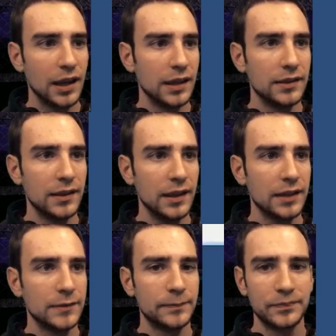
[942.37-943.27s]
And
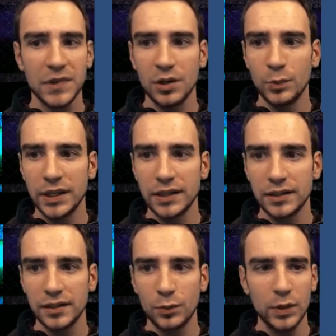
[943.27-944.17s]
then we get a
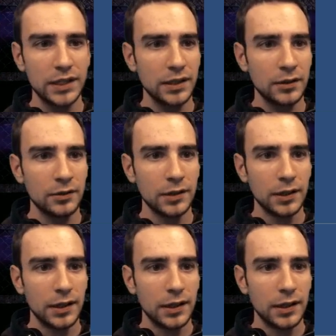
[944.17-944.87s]
little window